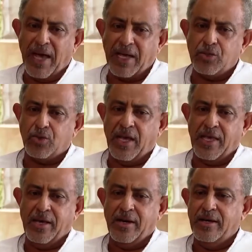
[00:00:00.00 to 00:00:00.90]
back to
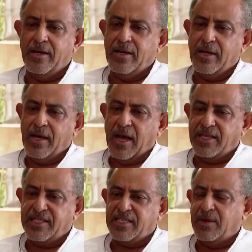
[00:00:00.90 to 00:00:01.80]
Kenya, I
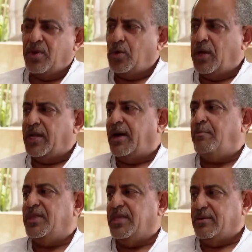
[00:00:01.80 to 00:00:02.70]
set up an oil
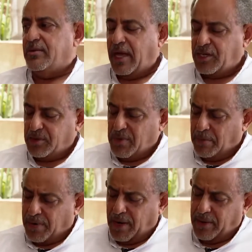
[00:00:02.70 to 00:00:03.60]
company. And
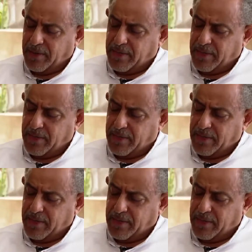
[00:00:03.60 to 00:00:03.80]
remember,